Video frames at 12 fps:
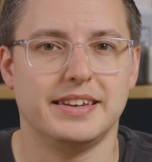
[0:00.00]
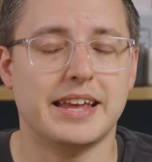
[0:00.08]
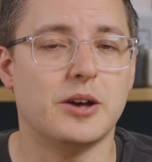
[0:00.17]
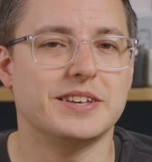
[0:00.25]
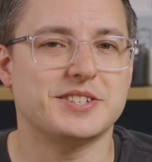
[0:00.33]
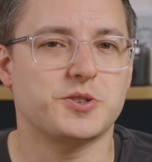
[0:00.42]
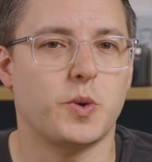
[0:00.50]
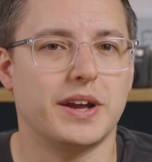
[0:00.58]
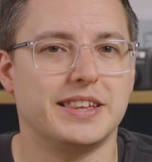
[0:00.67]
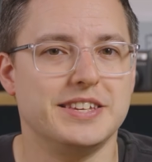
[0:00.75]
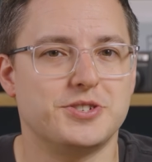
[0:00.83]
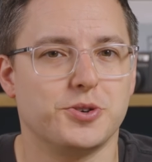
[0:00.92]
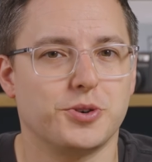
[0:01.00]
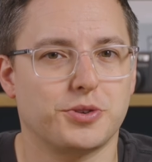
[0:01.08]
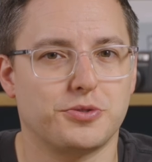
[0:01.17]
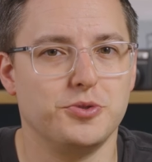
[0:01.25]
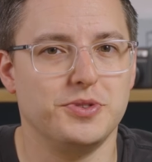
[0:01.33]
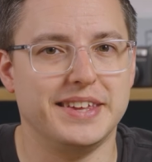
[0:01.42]
Now let's quickly talk
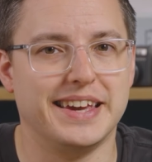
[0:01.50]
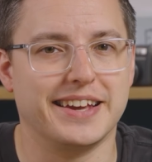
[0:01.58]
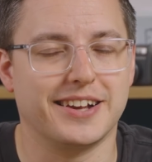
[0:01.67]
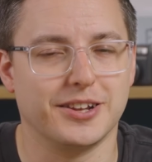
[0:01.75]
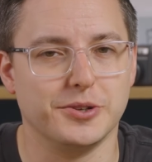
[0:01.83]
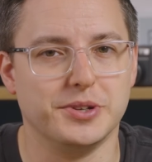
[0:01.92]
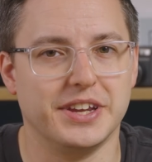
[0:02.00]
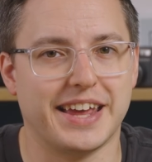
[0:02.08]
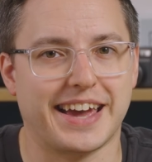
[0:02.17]
through the included